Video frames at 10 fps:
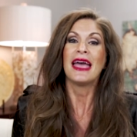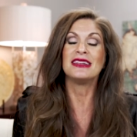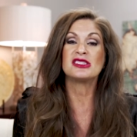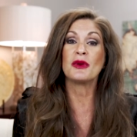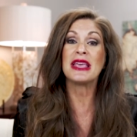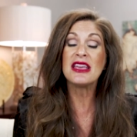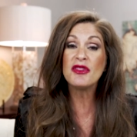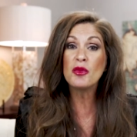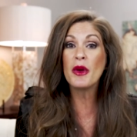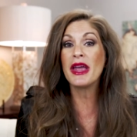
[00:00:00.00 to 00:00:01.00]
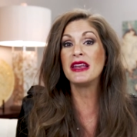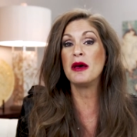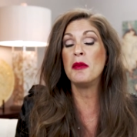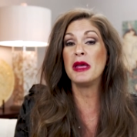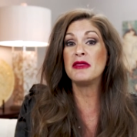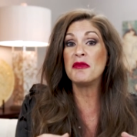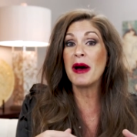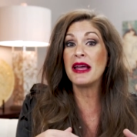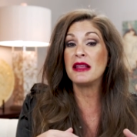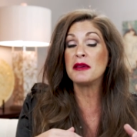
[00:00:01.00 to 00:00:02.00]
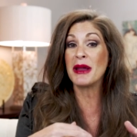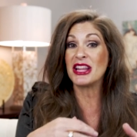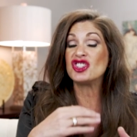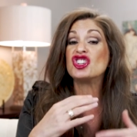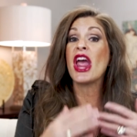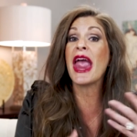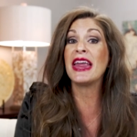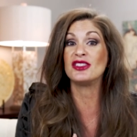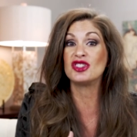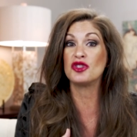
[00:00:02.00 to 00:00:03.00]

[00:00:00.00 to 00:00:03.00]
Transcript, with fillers: And so even when the money changed,